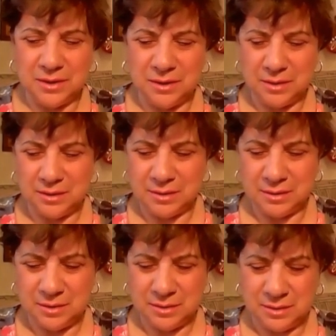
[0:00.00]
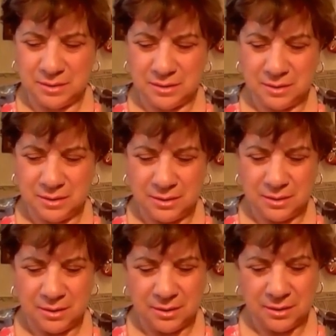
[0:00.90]

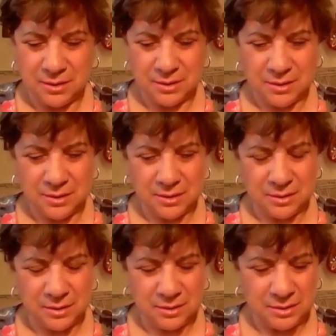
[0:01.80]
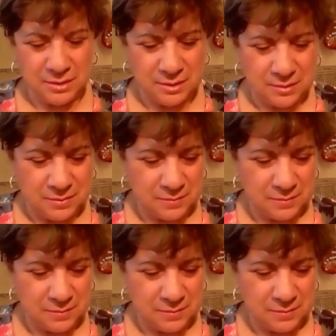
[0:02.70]
No one is speaking in this clip.